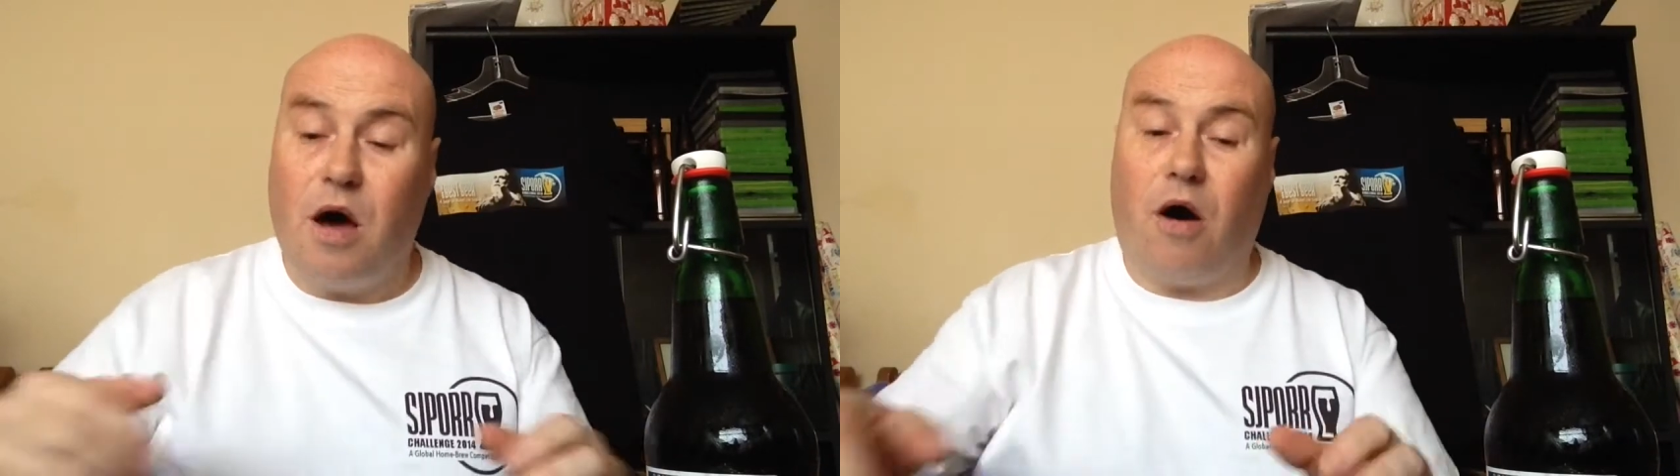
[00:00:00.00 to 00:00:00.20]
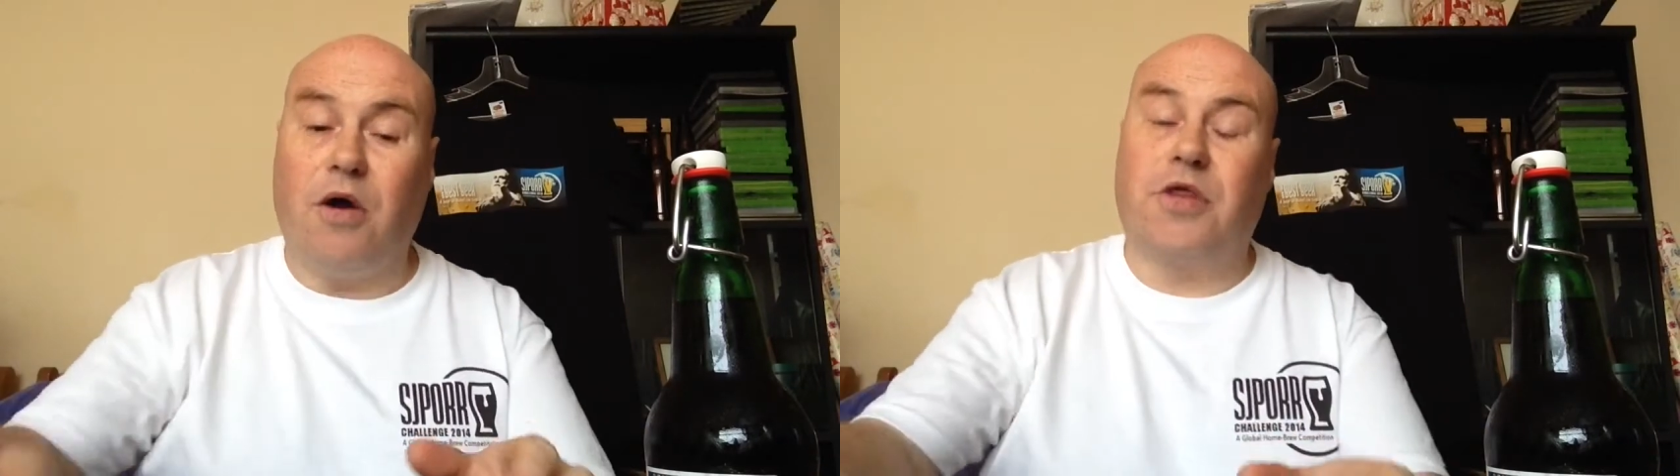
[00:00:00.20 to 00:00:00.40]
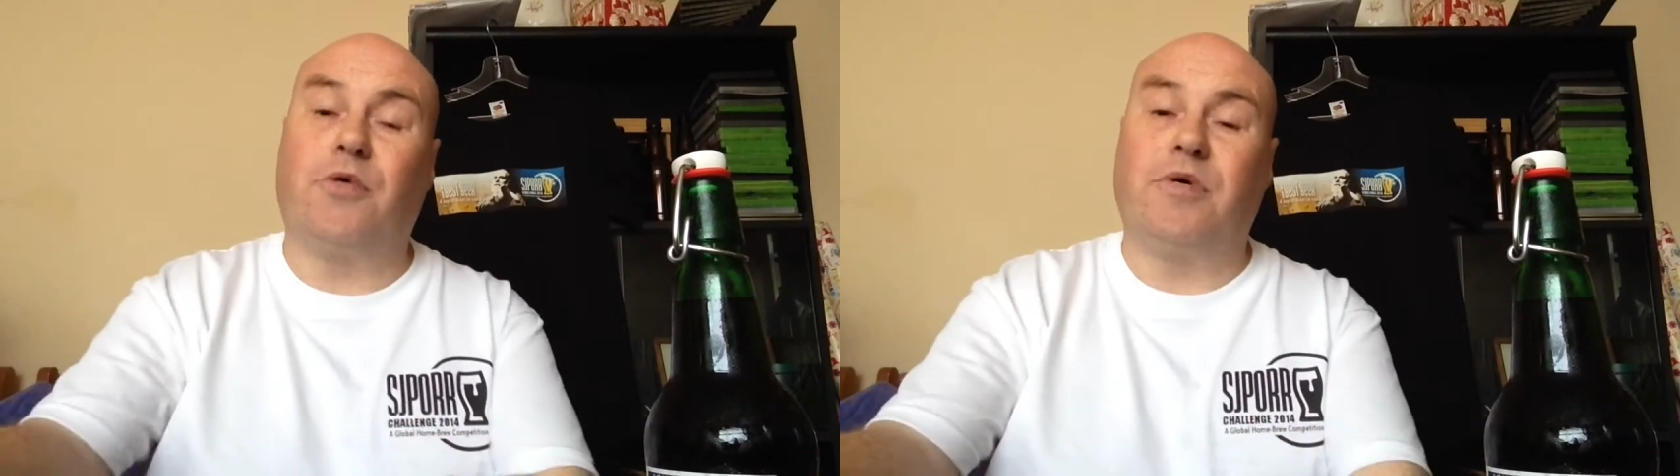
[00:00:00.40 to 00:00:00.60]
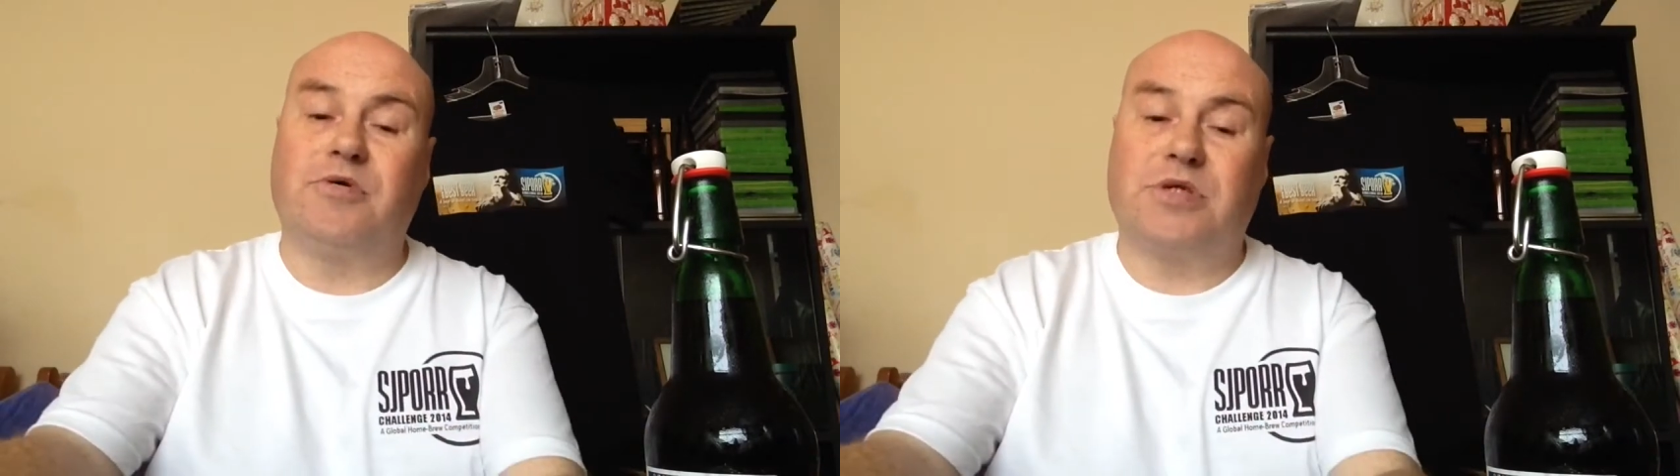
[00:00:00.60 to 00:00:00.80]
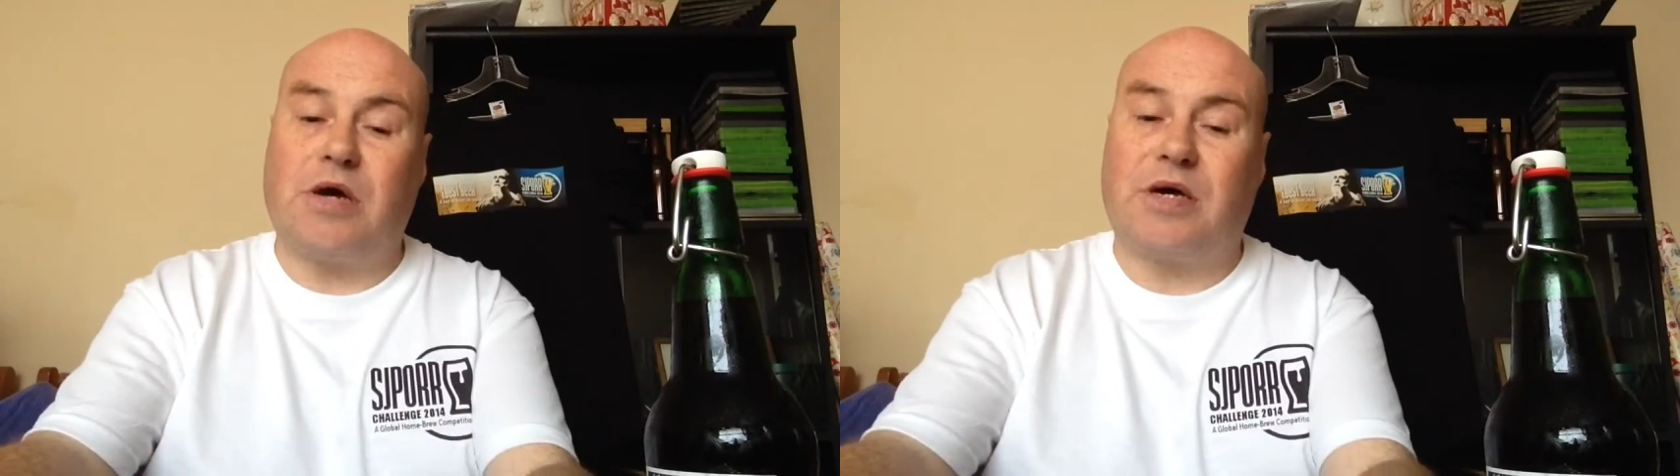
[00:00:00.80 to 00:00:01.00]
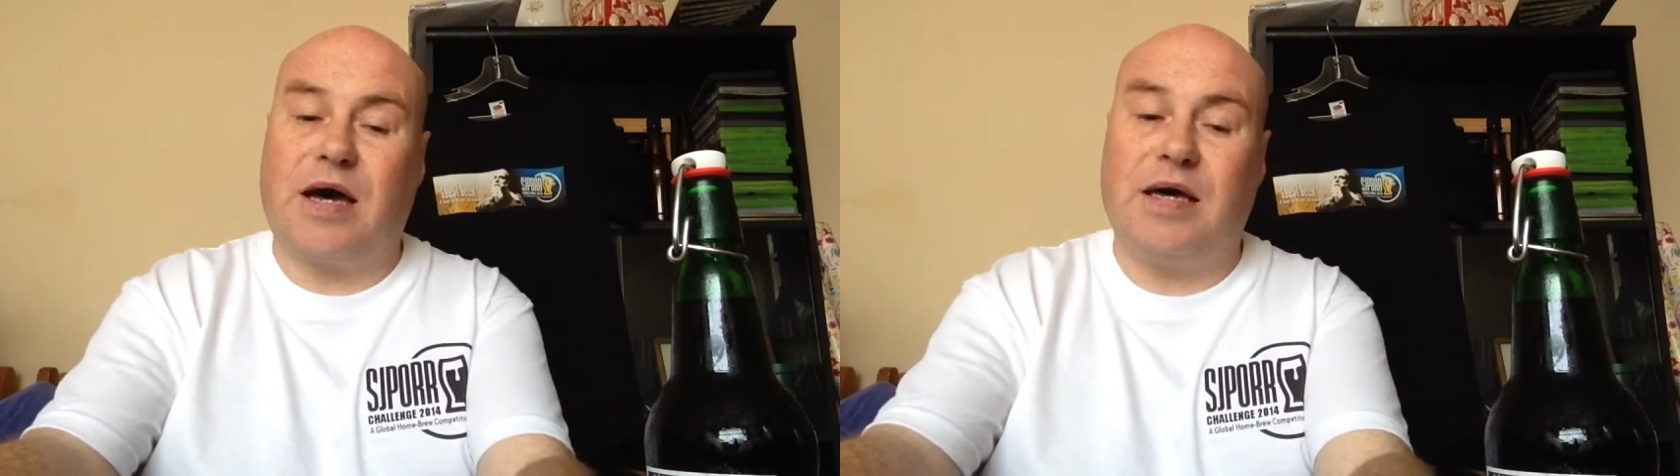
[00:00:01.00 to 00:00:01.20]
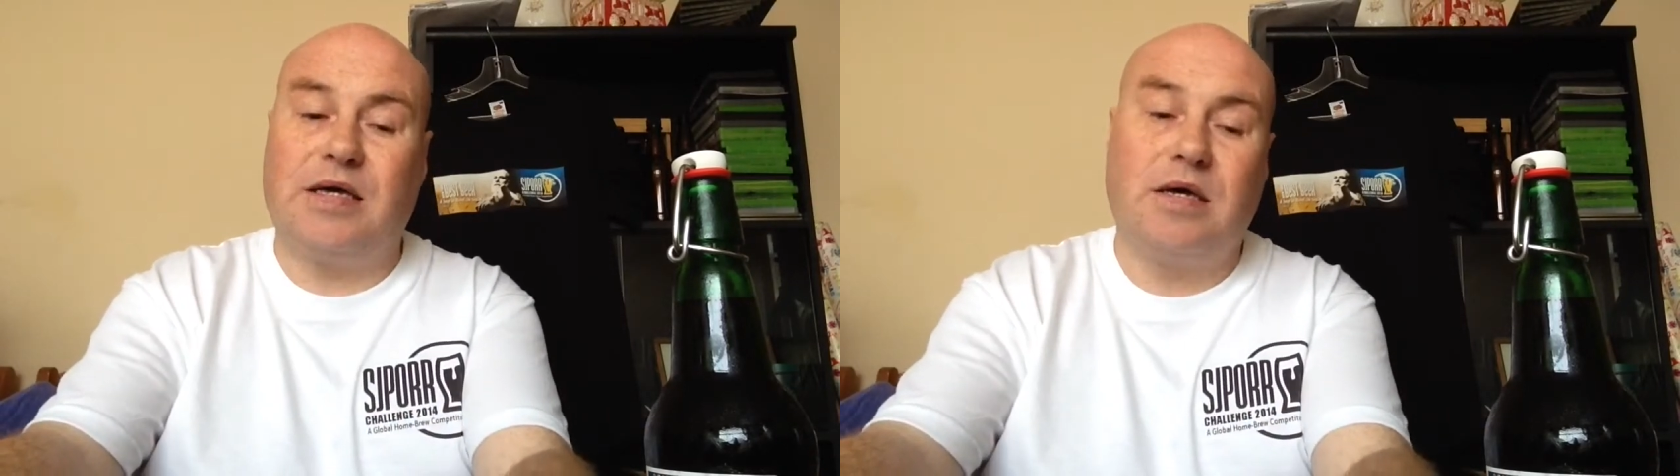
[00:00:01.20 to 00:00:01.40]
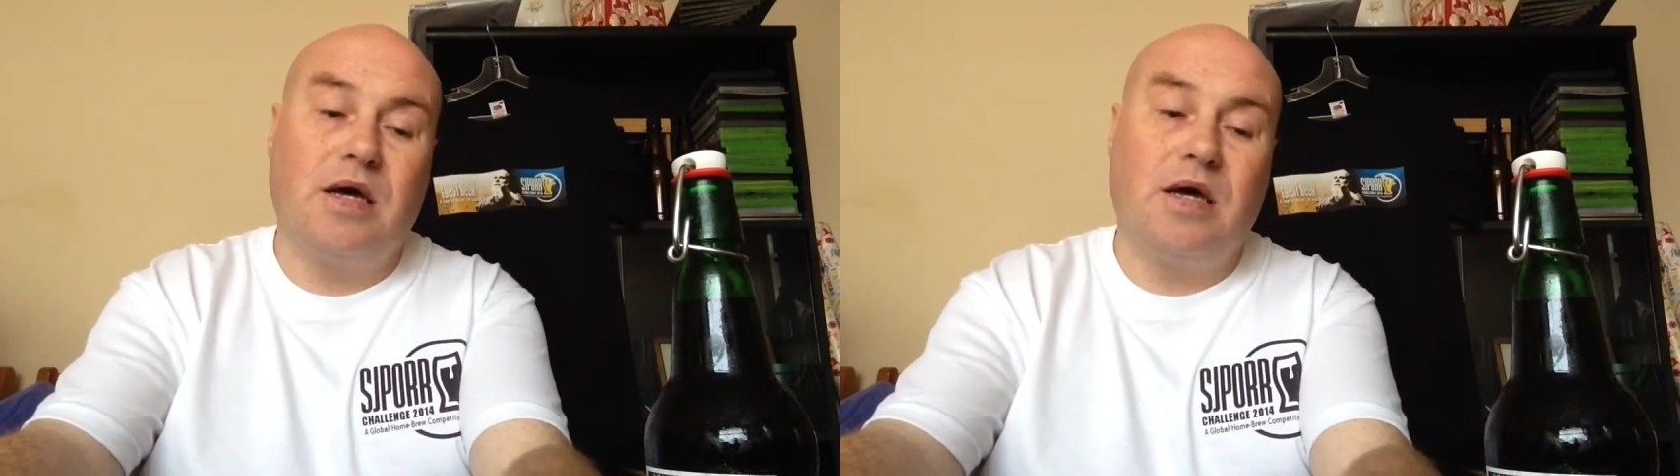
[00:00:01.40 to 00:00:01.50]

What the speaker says: I thought it was okay.